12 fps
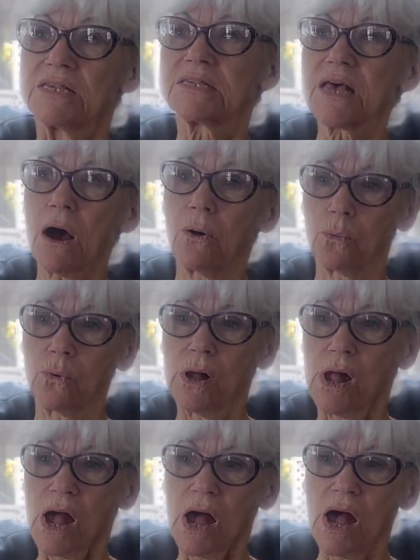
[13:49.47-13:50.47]
So,
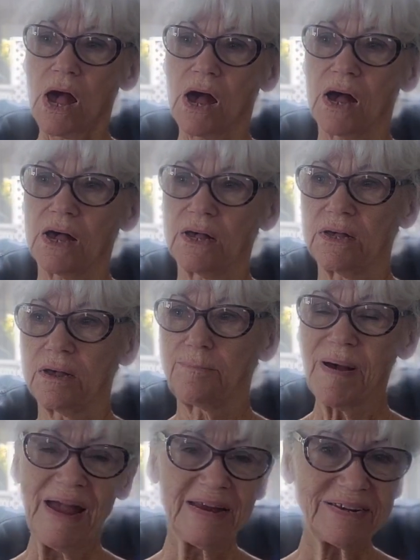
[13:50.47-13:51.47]
uh,
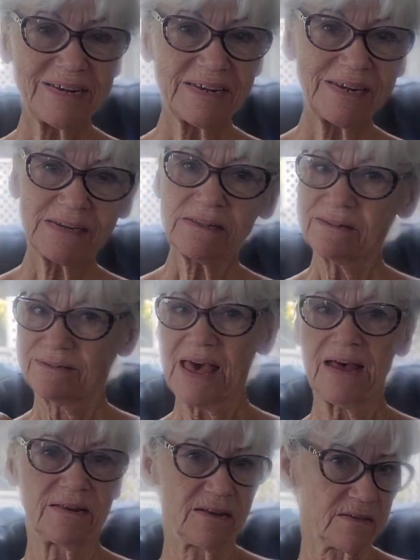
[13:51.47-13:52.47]
painting,
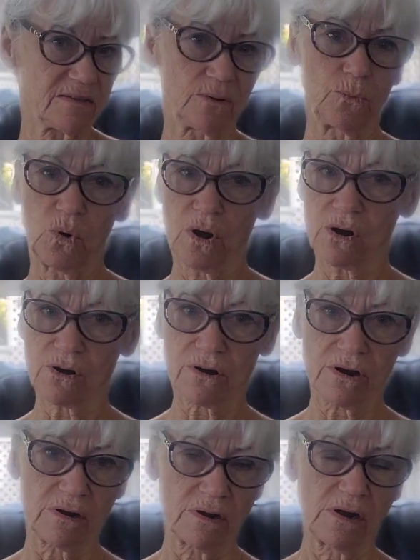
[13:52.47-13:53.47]
that doesn't work.
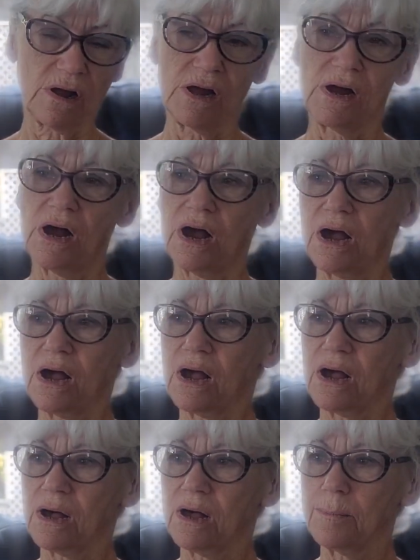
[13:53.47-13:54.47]

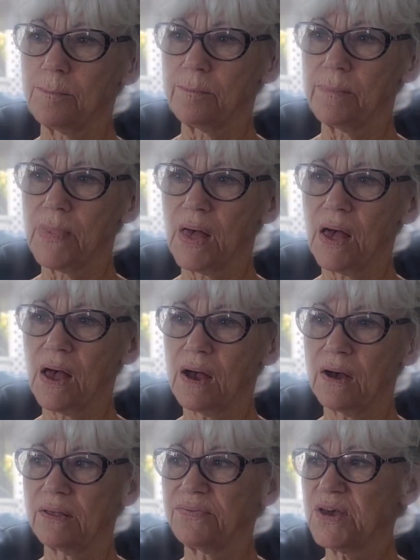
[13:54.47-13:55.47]
Uh,
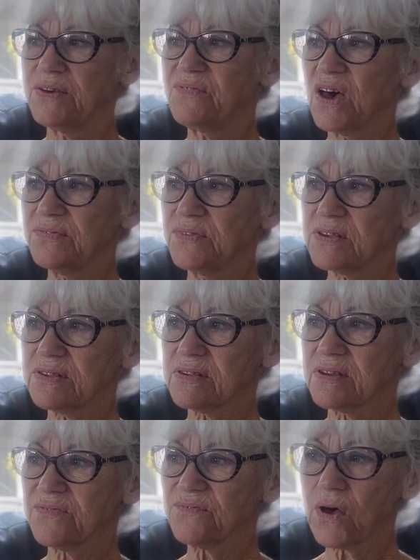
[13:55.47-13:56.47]
uh, they've got this
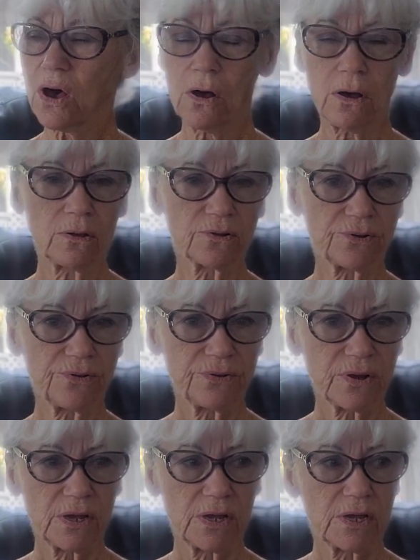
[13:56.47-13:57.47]
stuff called
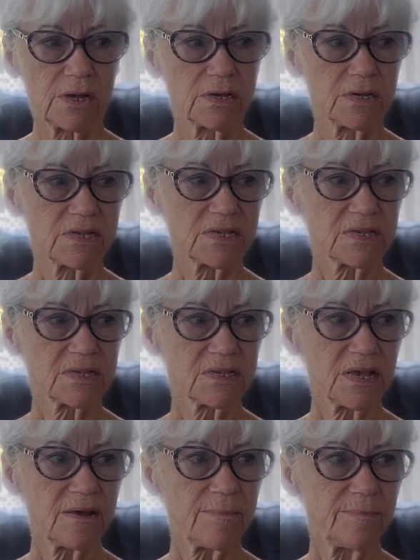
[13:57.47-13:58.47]

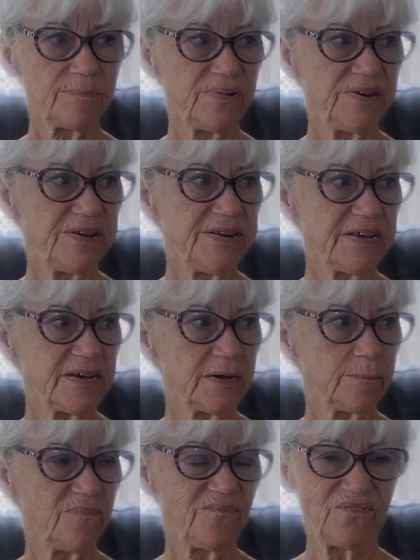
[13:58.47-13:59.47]
something
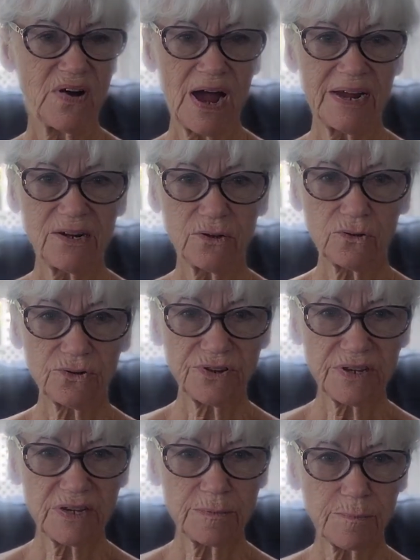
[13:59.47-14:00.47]
dip, vinyl
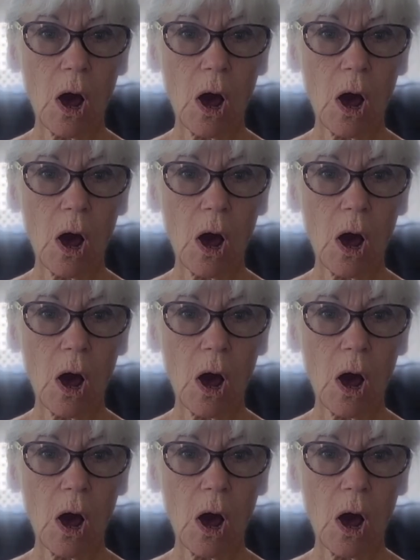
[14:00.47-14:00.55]
dip,